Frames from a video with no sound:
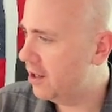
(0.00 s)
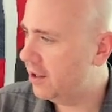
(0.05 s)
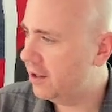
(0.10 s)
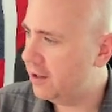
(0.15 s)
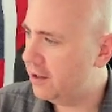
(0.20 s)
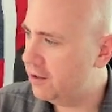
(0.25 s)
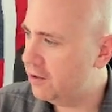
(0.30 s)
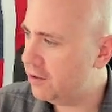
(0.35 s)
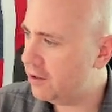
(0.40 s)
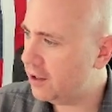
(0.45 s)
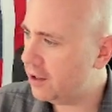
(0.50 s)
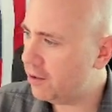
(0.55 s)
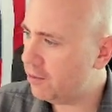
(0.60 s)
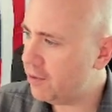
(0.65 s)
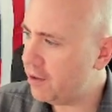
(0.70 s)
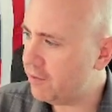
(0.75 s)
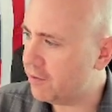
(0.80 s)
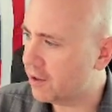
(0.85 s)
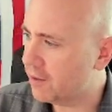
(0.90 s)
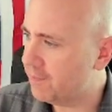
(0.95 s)
You can get
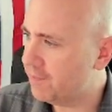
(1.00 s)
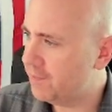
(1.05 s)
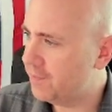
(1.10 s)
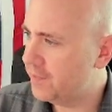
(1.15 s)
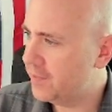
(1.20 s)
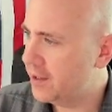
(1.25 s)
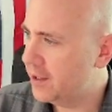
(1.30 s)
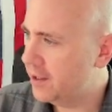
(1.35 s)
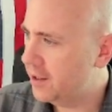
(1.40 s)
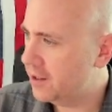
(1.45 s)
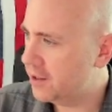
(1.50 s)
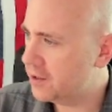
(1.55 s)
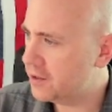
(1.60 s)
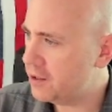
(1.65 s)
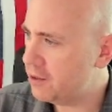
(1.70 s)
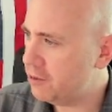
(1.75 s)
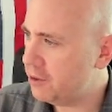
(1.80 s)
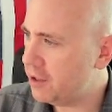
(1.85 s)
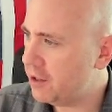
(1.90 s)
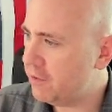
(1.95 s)
rid of it. You can
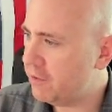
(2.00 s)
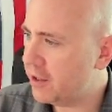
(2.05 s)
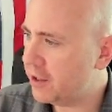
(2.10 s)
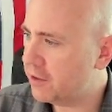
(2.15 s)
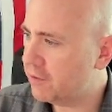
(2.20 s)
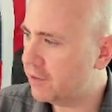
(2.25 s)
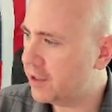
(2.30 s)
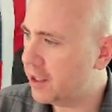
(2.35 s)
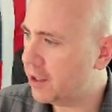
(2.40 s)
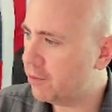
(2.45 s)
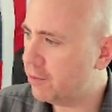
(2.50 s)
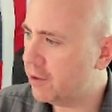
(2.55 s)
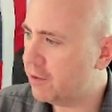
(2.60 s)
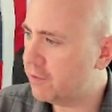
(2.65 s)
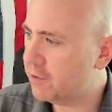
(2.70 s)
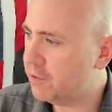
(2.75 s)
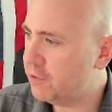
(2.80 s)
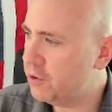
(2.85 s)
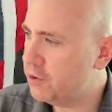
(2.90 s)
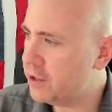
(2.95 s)
see what the effect of getting rid
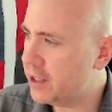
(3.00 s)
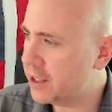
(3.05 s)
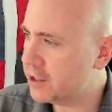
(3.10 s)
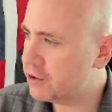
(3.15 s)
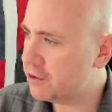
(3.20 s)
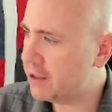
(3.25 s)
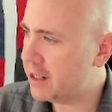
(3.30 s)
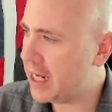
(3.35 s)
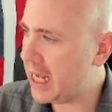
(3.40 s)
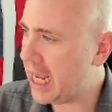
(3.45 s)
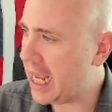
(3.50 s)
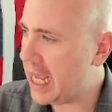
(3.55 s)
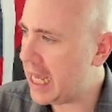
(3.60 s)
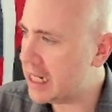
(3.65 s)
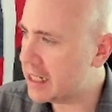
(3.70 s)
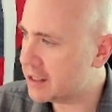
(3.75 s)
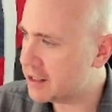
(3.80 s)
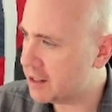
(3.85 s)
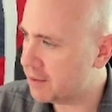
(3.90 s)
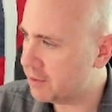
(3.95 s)
of the food tax credit
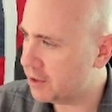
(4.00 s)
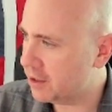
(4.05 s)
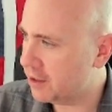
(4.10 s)
and exempting